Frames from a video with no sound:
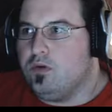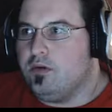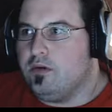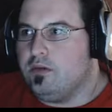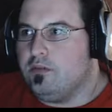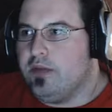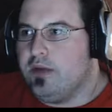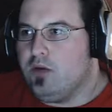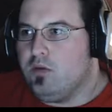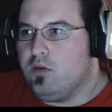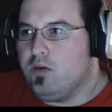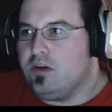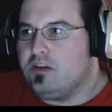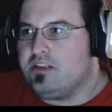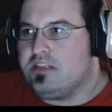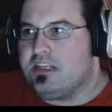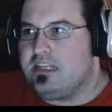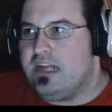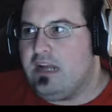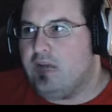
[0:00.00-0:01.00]
mere
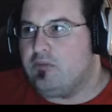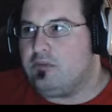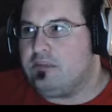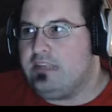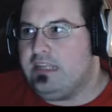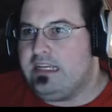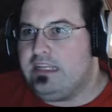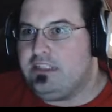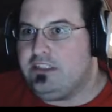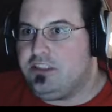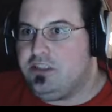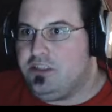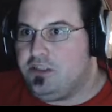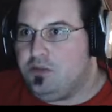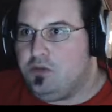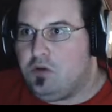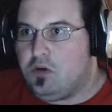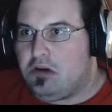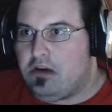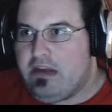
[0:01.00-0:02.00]
words cannot relate to
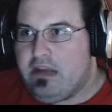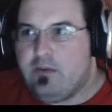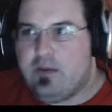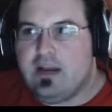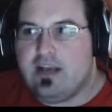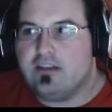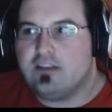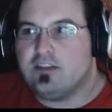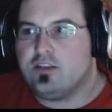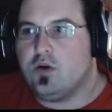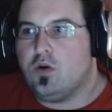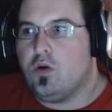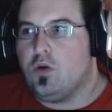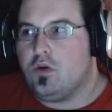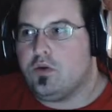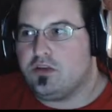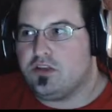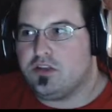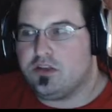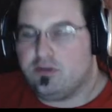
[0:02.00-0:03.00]
you or anyone else
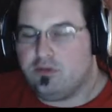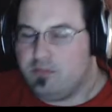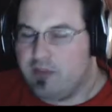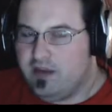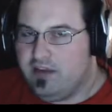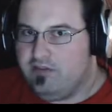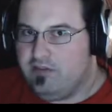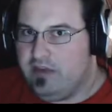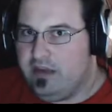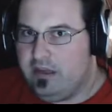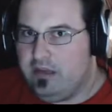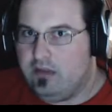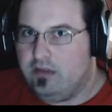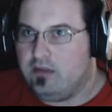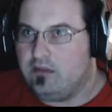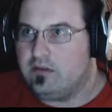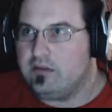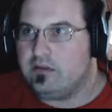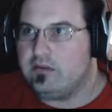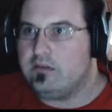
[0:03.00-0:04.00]
coursed through my
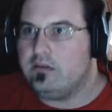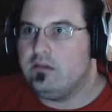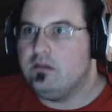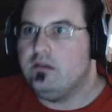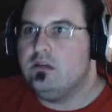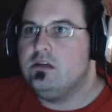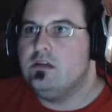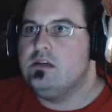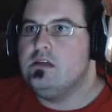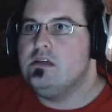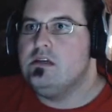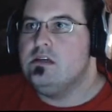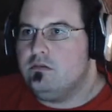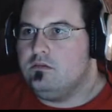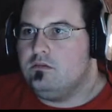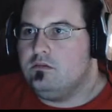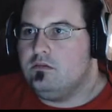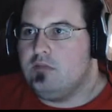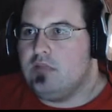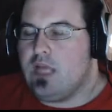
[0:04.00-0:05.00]
veins.
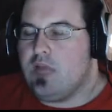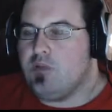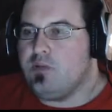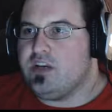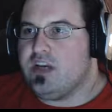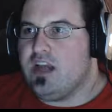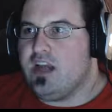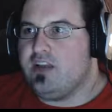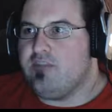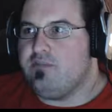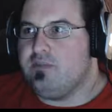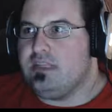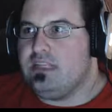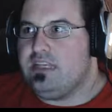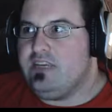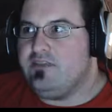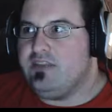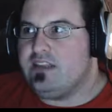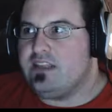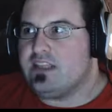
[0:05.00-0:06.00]
I would not have
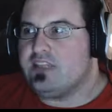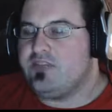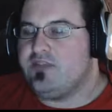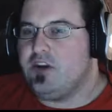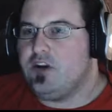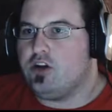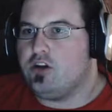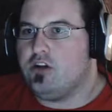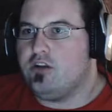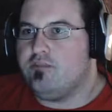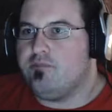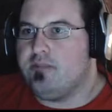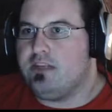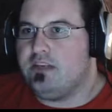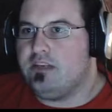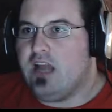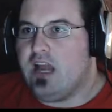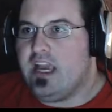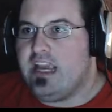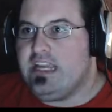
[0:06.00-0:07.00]
believed that this fear could have
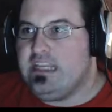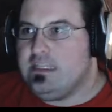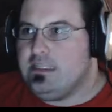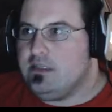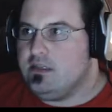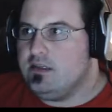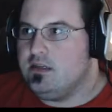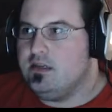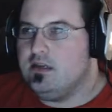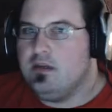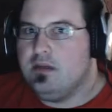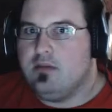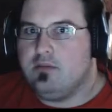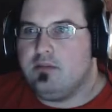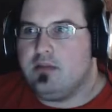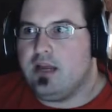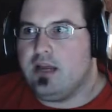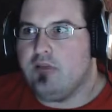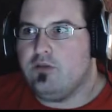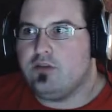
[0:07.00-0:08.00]
been heightened,
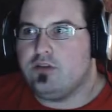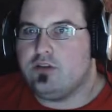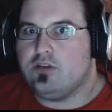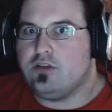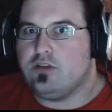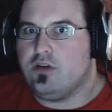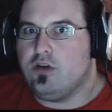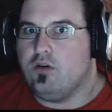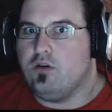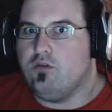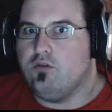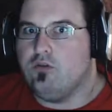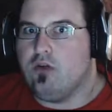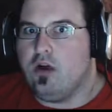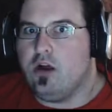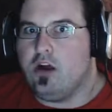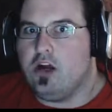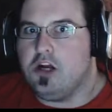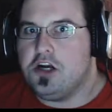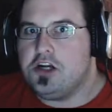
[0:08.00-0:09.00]
but I was so
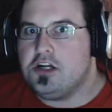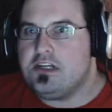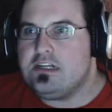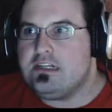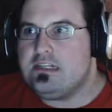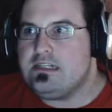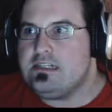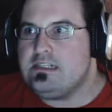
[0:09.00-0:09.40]
wrong.